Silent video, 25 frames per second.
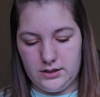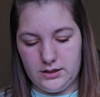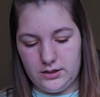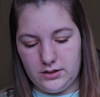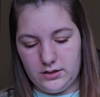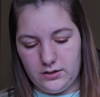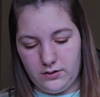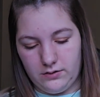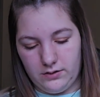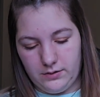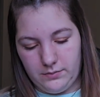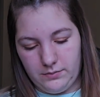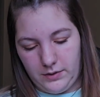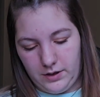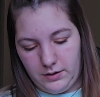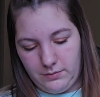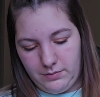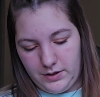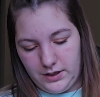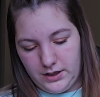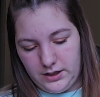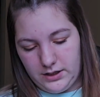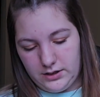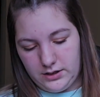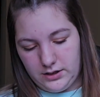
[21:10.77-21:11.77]
So it might
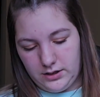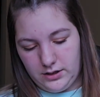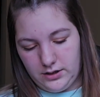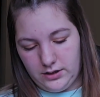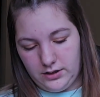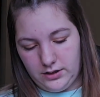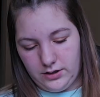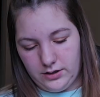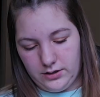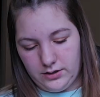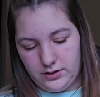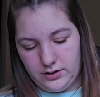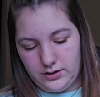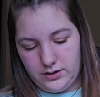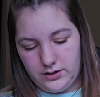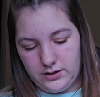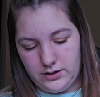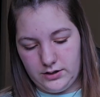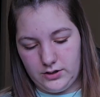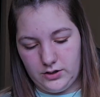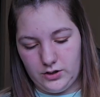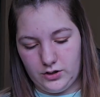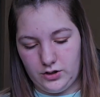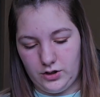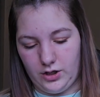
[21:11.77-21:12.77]
be easier
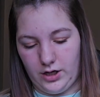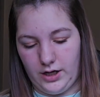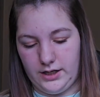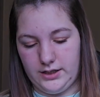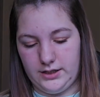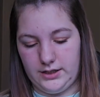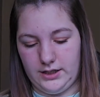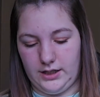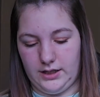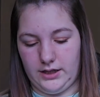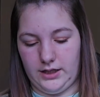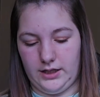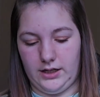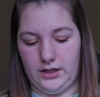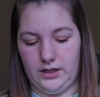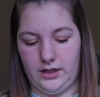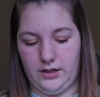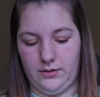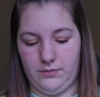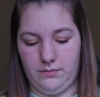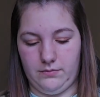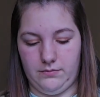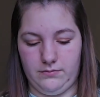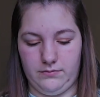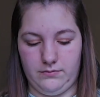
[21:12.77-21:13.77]
to try and set that
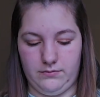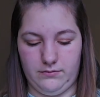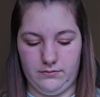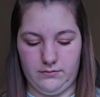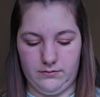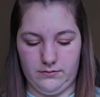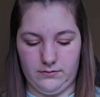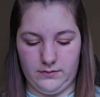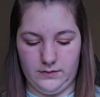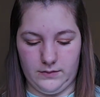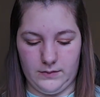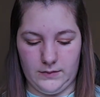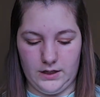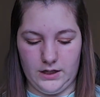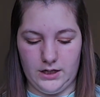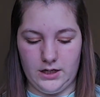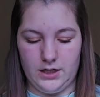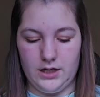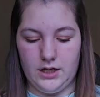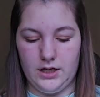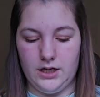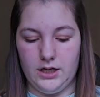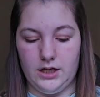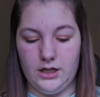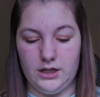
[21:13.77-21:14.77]
up.
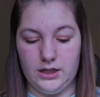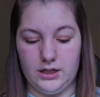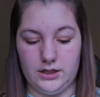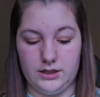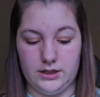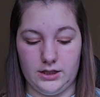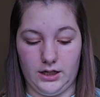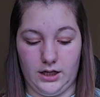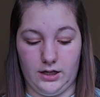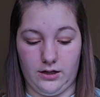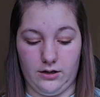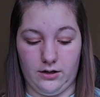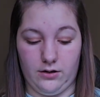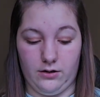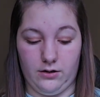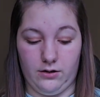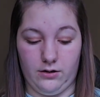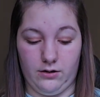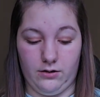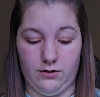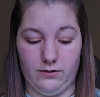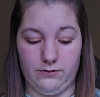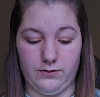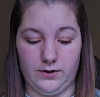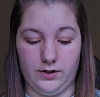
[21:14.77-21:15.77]
Because like
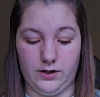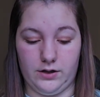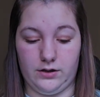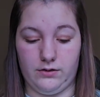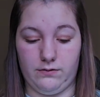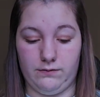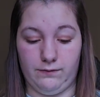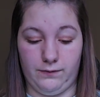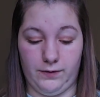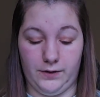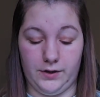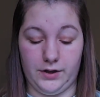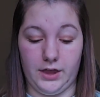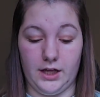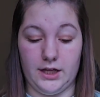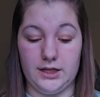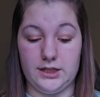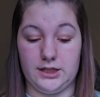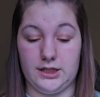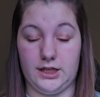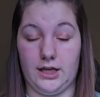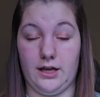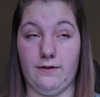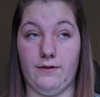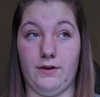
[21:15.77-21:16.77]
for
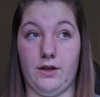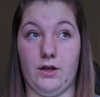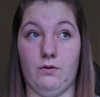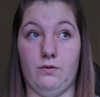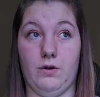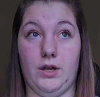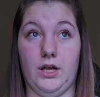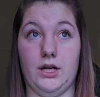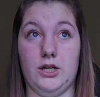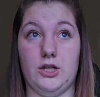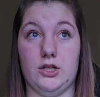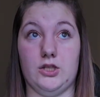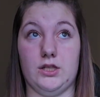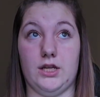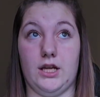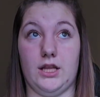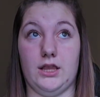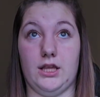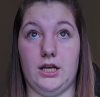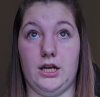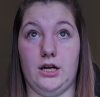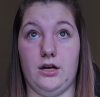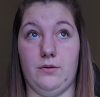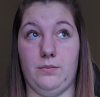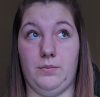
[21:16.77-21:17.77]
Thanksgiving, we had to
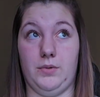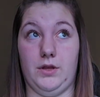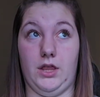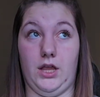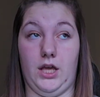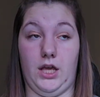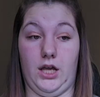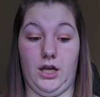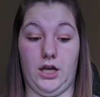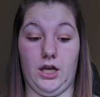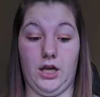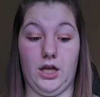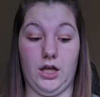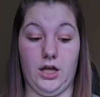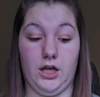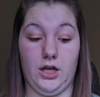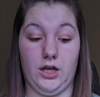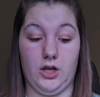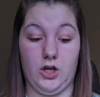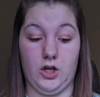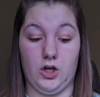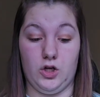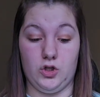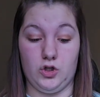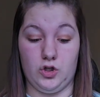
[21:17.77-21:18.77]
set that up in like
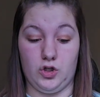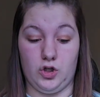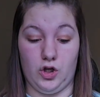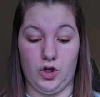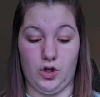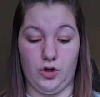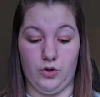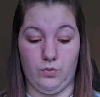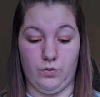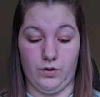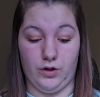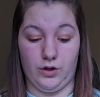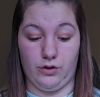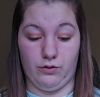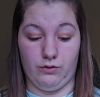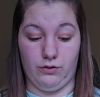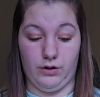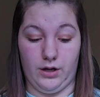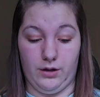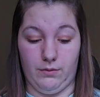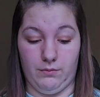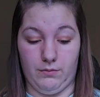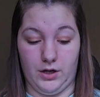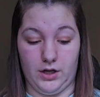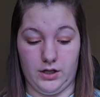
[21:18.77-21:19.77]
2 or
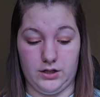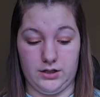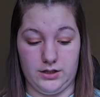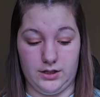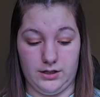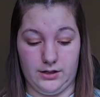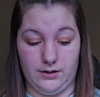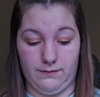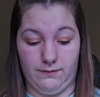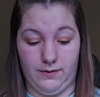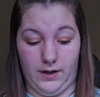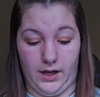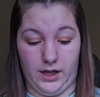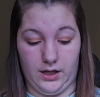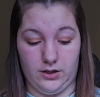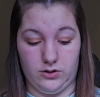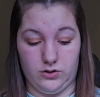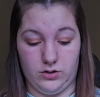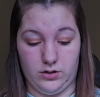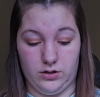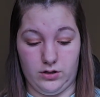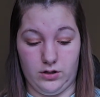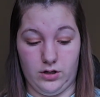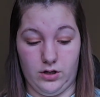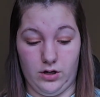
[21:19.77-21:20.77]
3 months
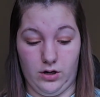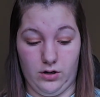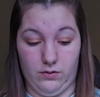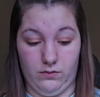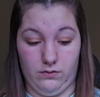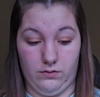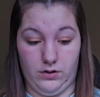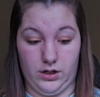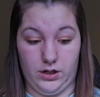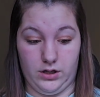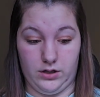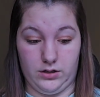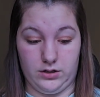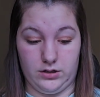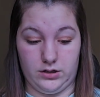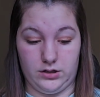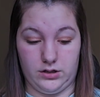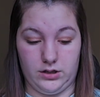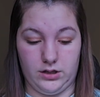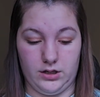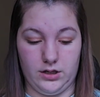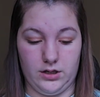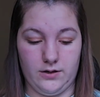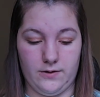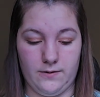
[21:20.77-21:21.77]
advance
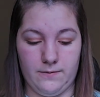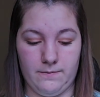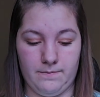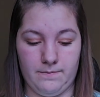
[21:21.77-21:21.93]
notice.